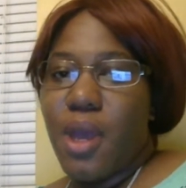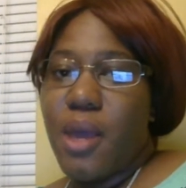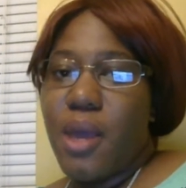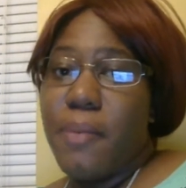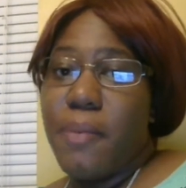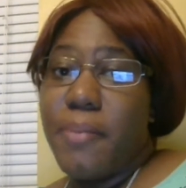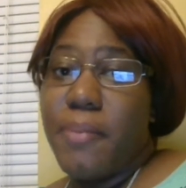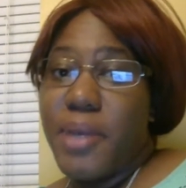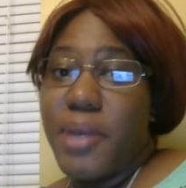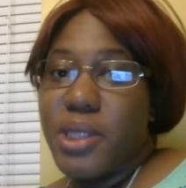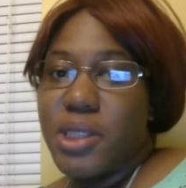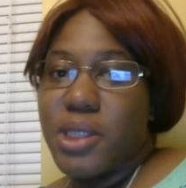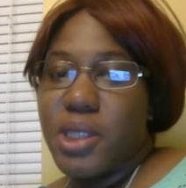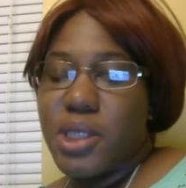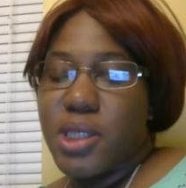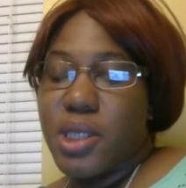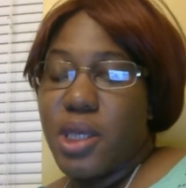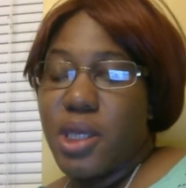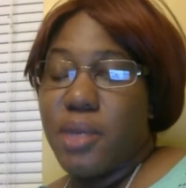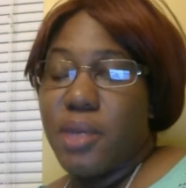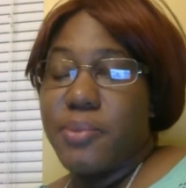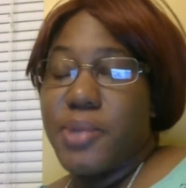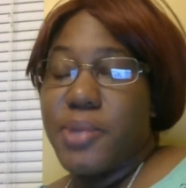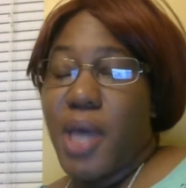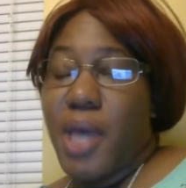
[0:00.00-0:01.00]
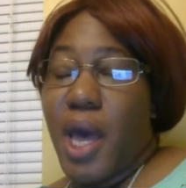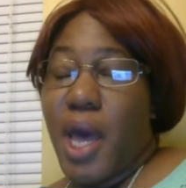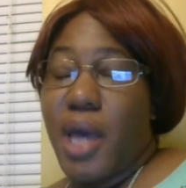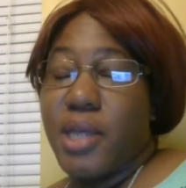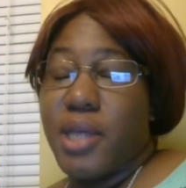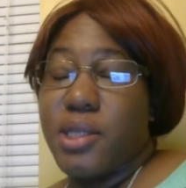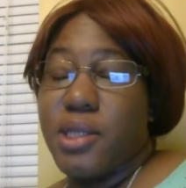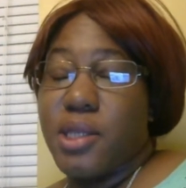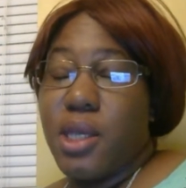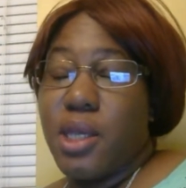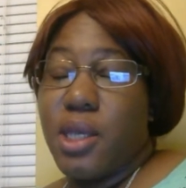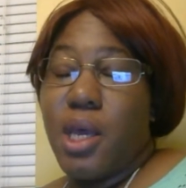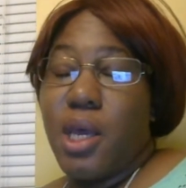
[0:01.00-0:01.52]
and business tips,
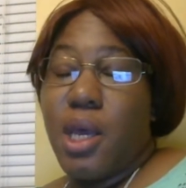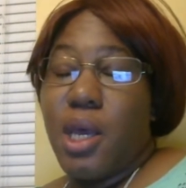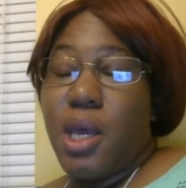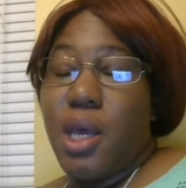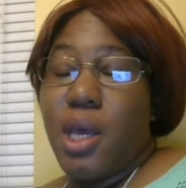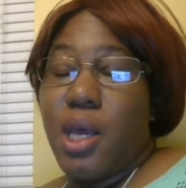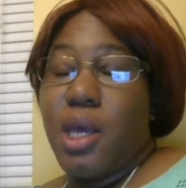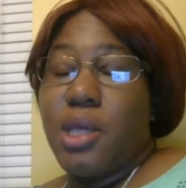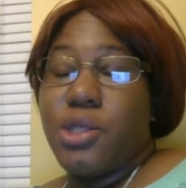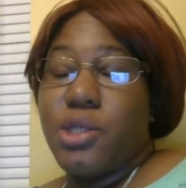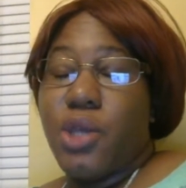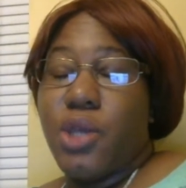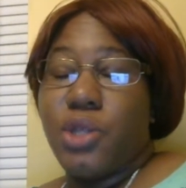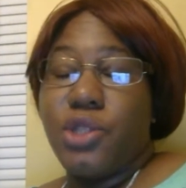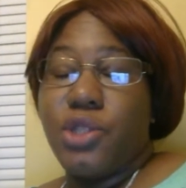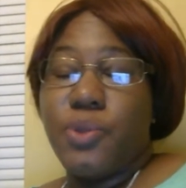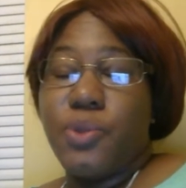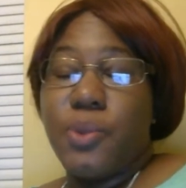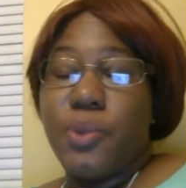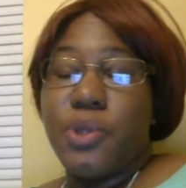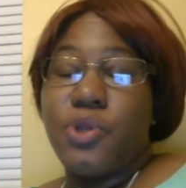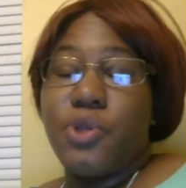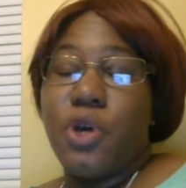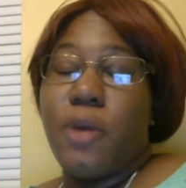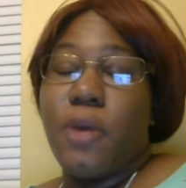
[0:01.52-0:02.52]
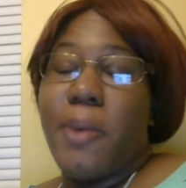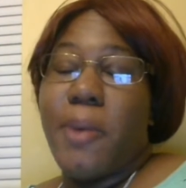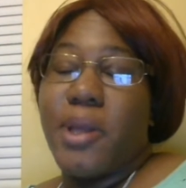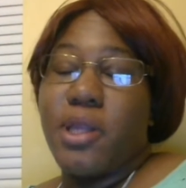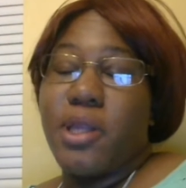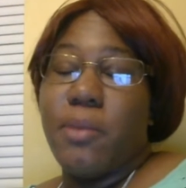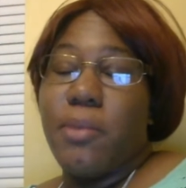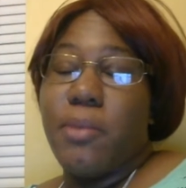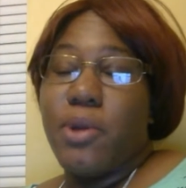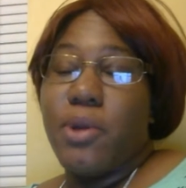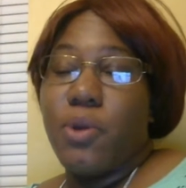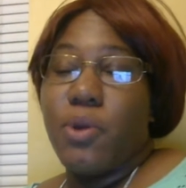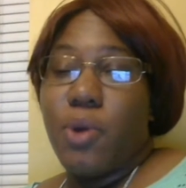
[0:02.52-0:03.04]
guys. So I just want to talk about
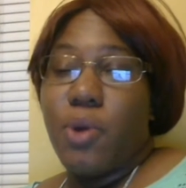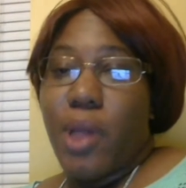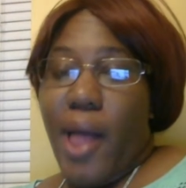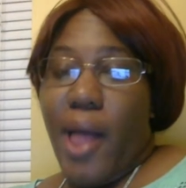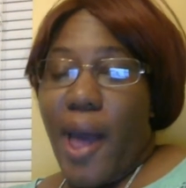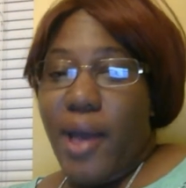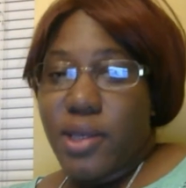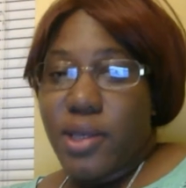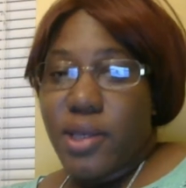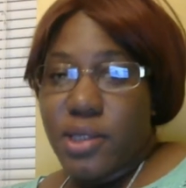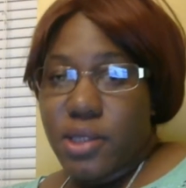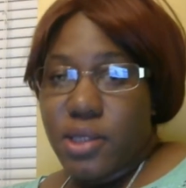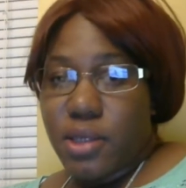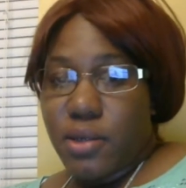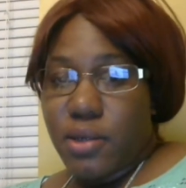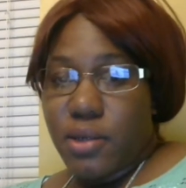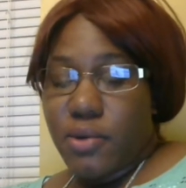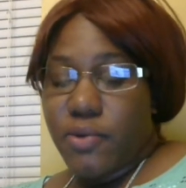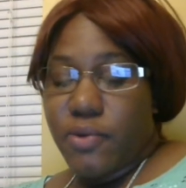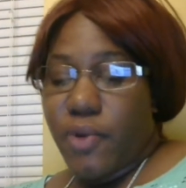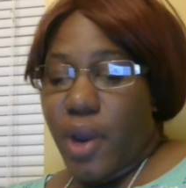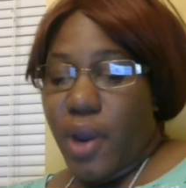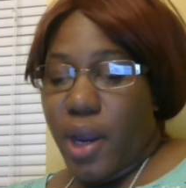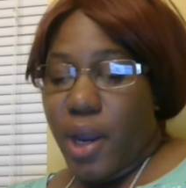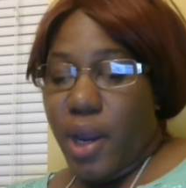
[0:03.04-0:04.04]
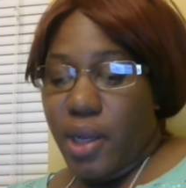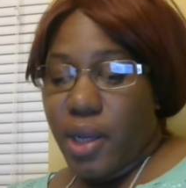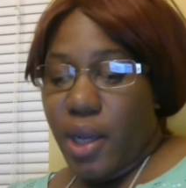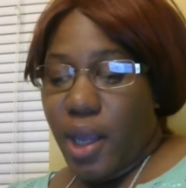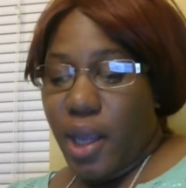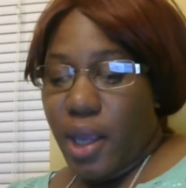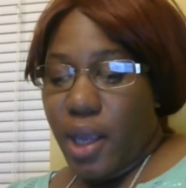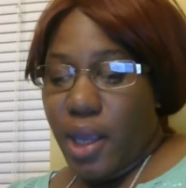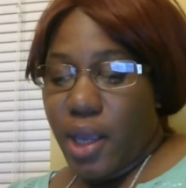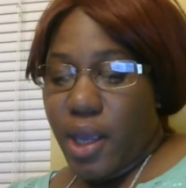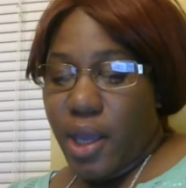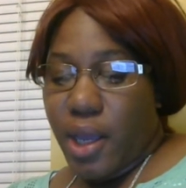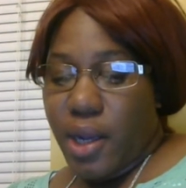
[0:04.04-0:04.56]
the middle class, right?
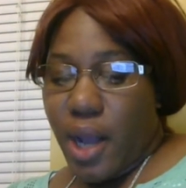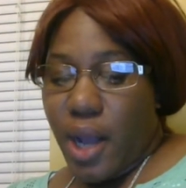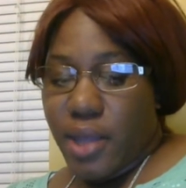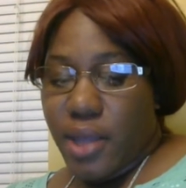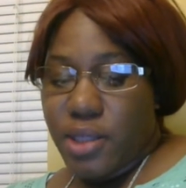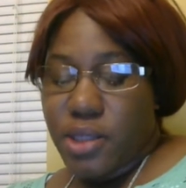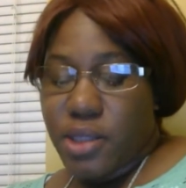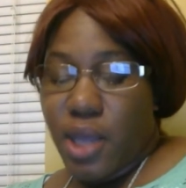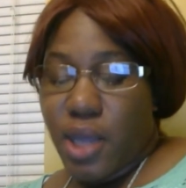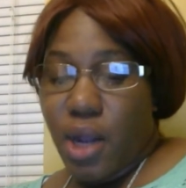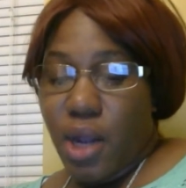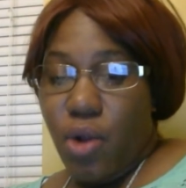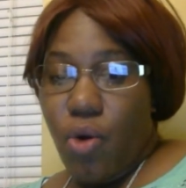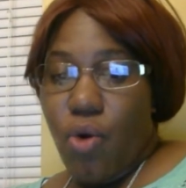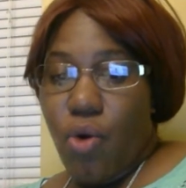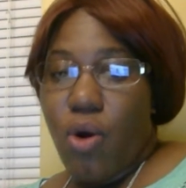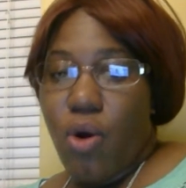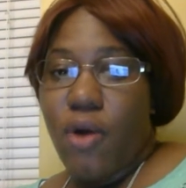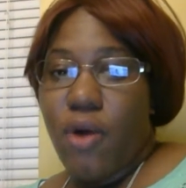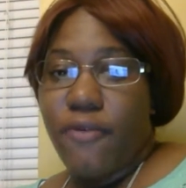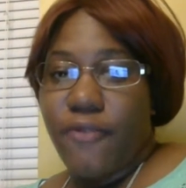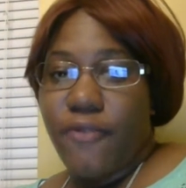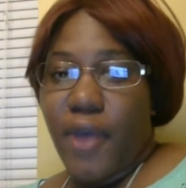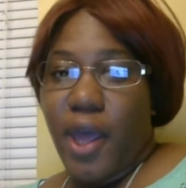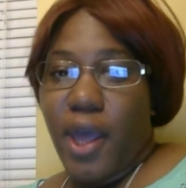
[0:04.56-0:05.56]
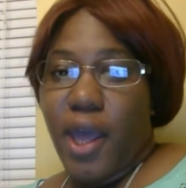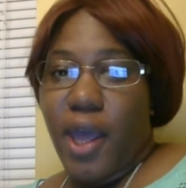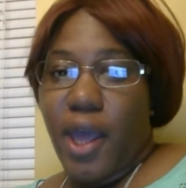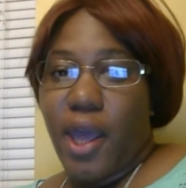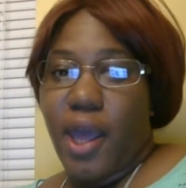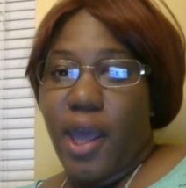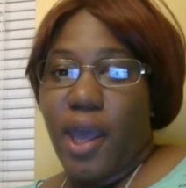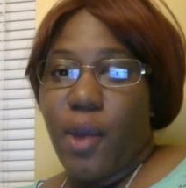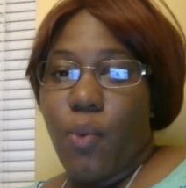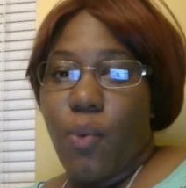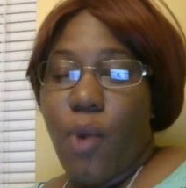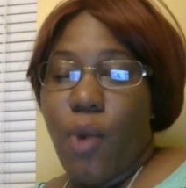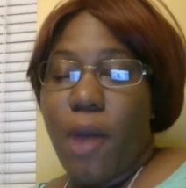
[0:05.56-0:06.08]
And I just got off
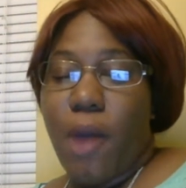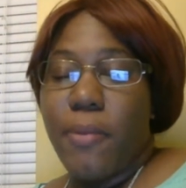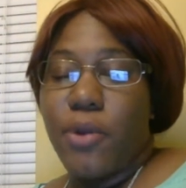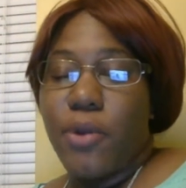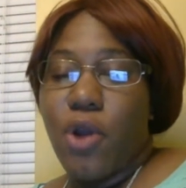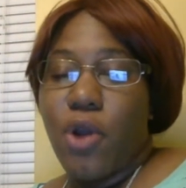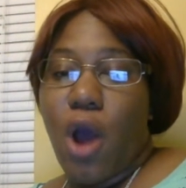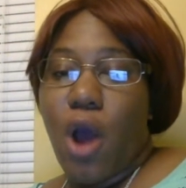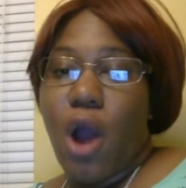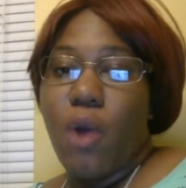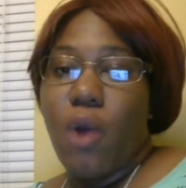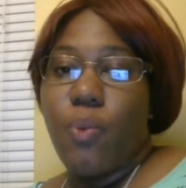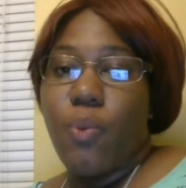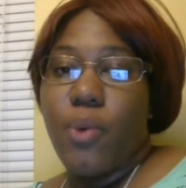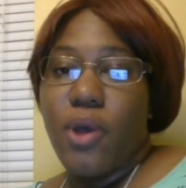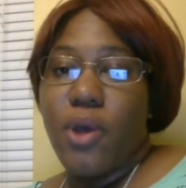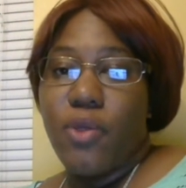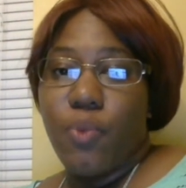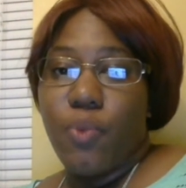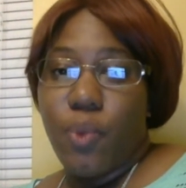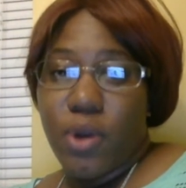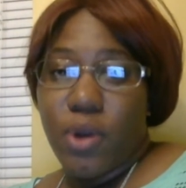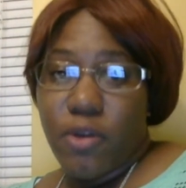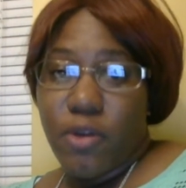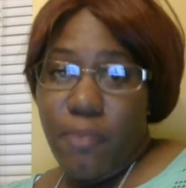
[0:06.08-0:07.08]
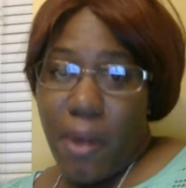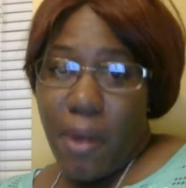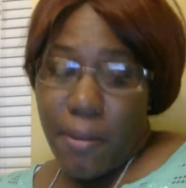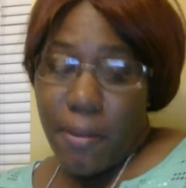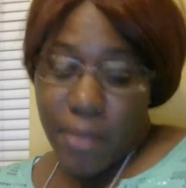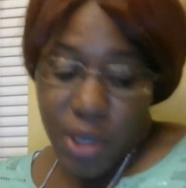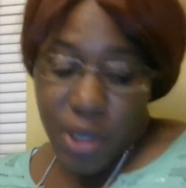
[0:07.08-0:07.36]
a webinar with one of my